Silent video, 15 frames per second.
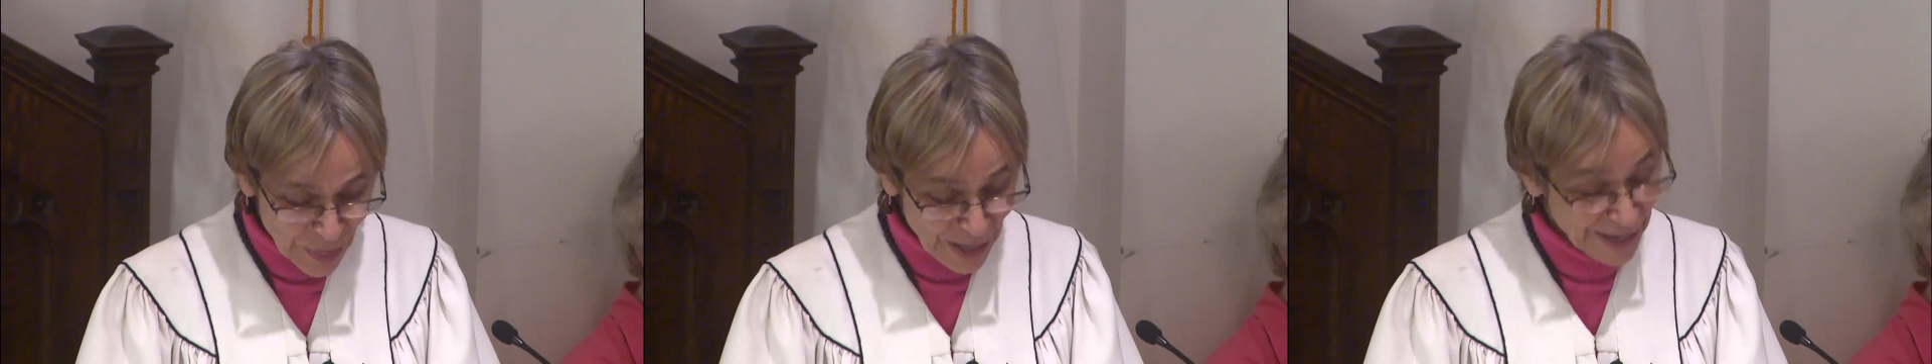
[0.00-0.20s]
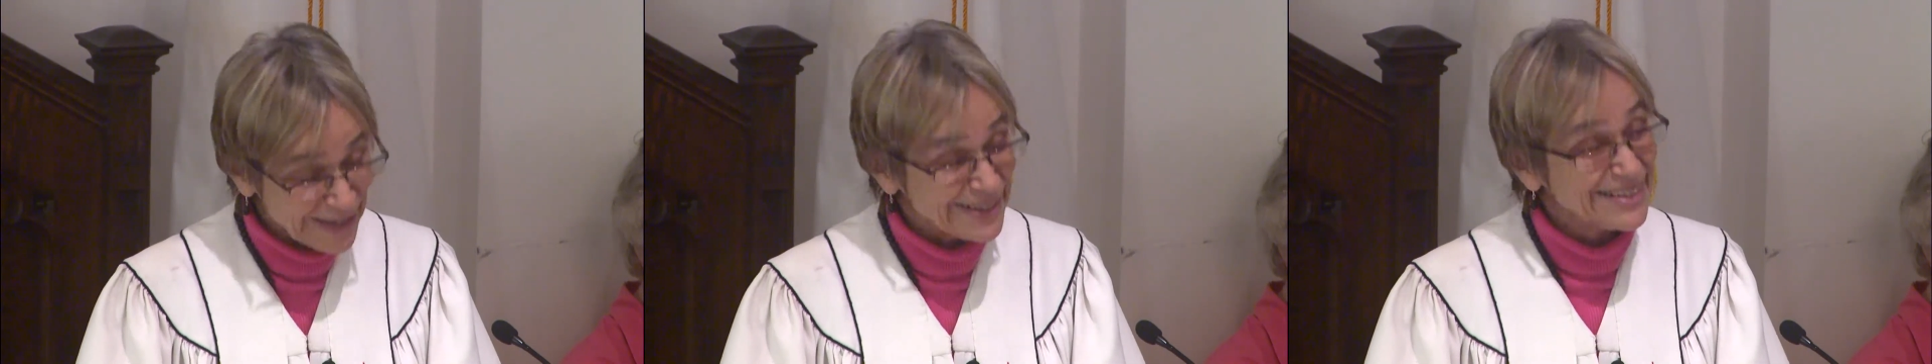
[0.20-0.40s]

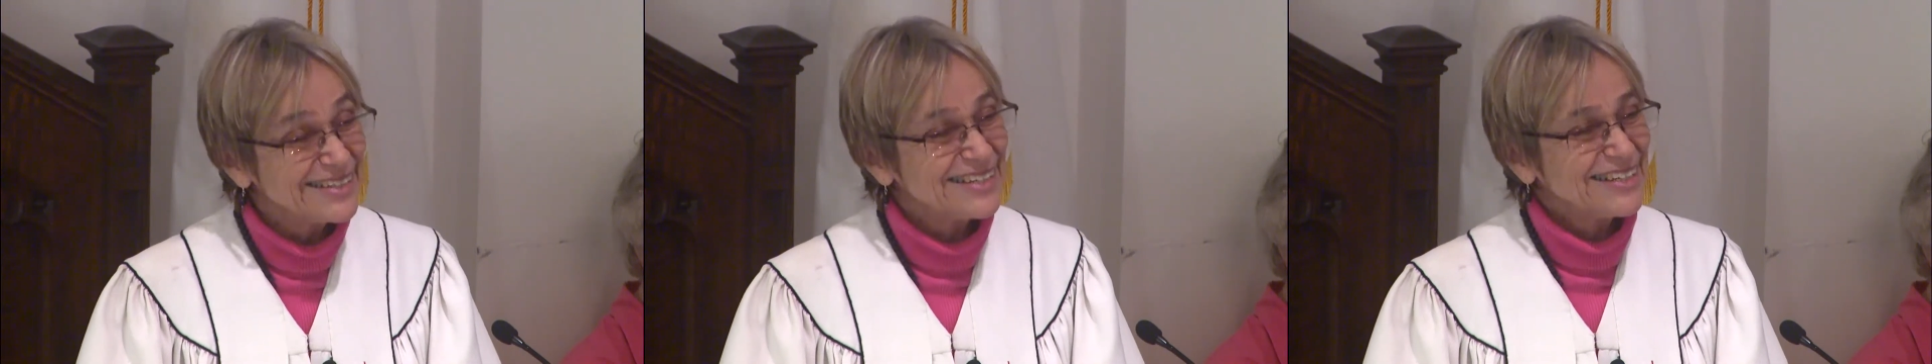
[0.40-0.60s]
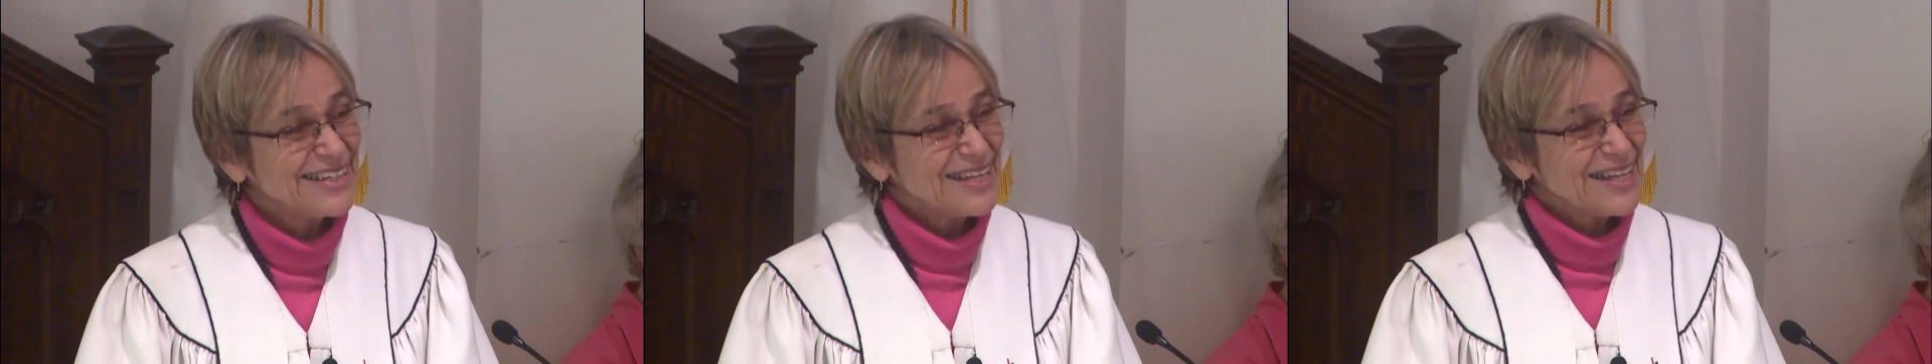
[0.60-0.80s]
than
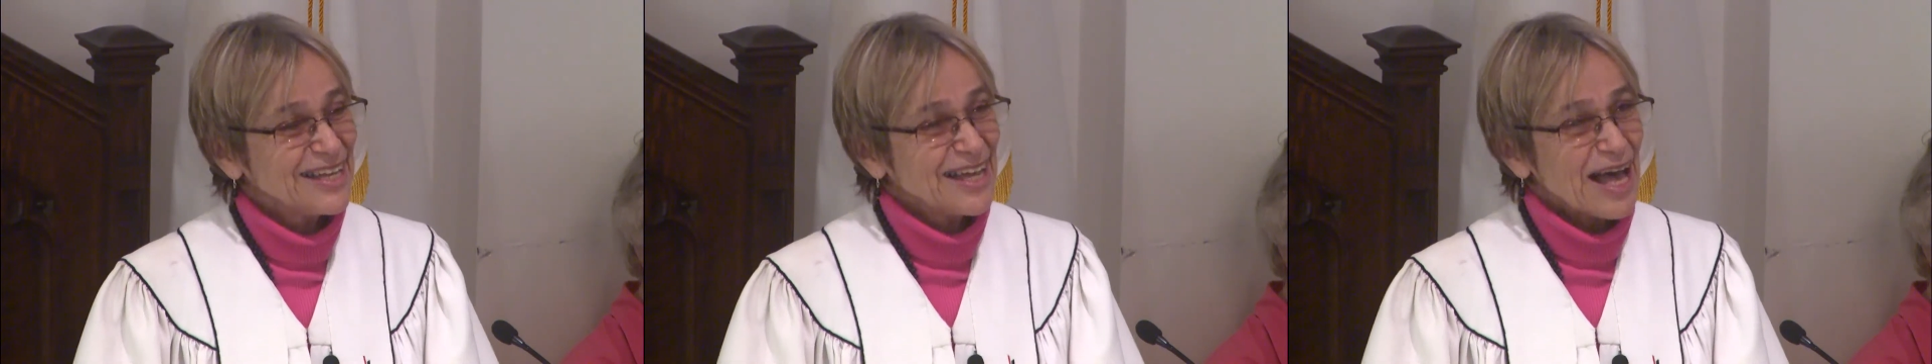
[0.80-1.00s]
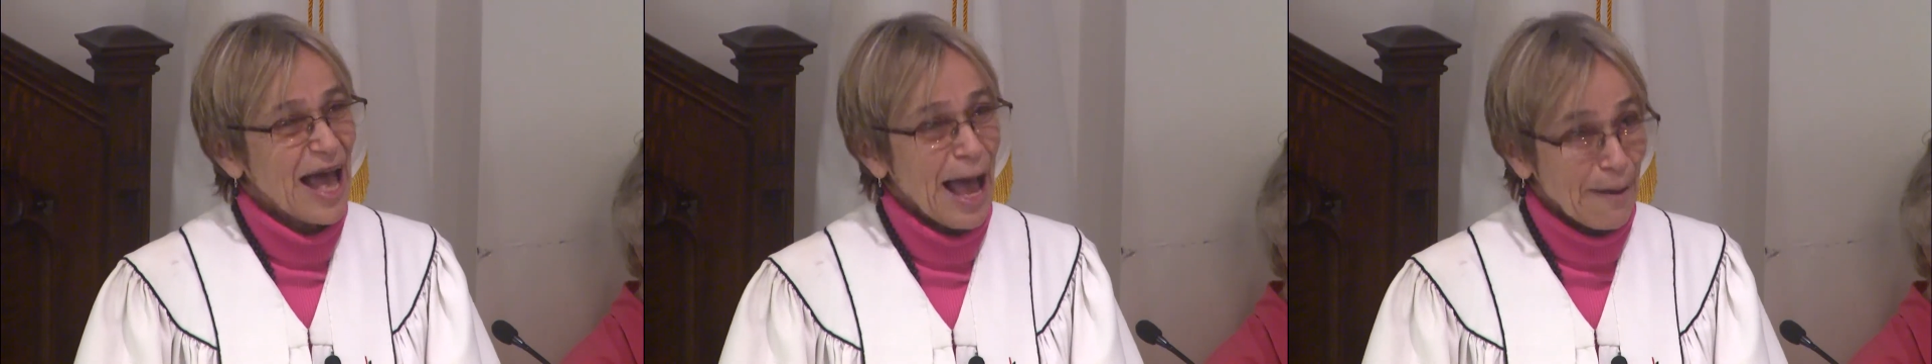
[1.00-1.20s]

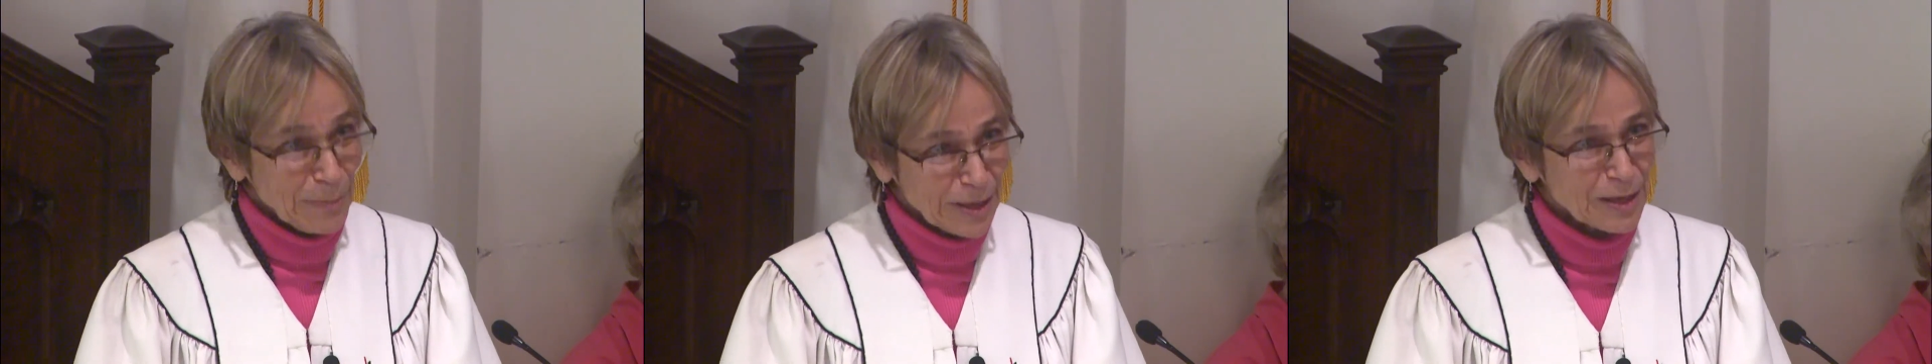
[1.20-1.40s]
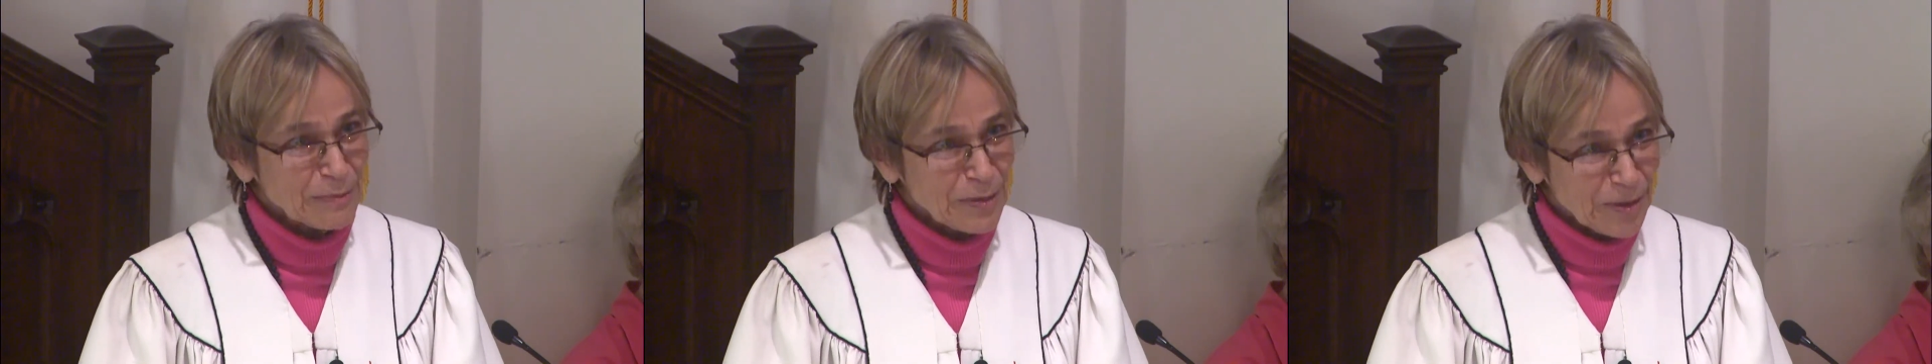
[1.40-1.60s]

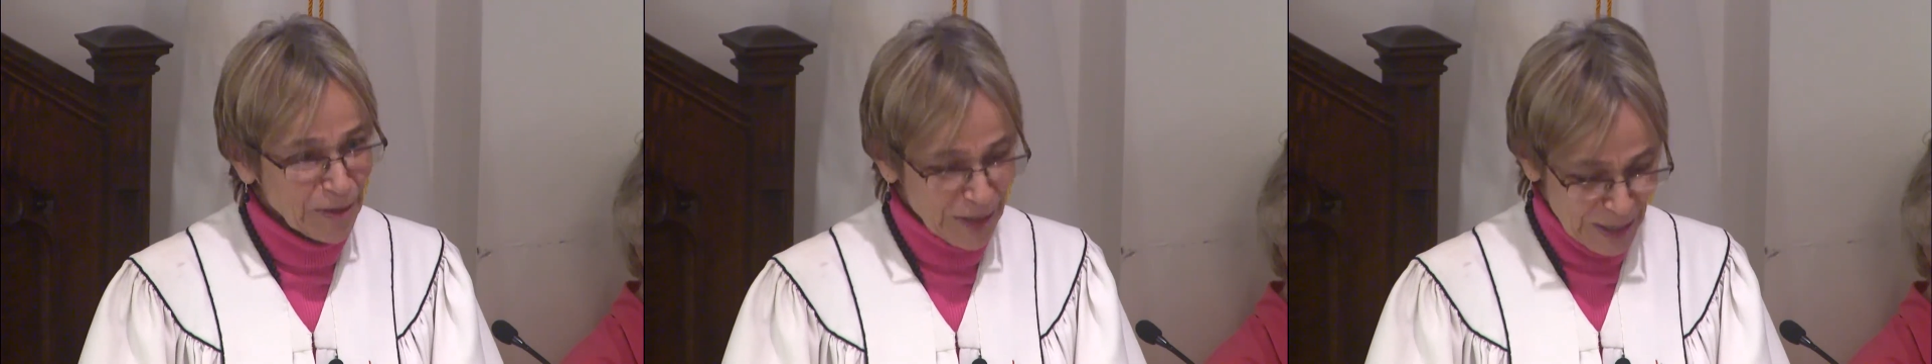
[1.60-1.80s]
applicable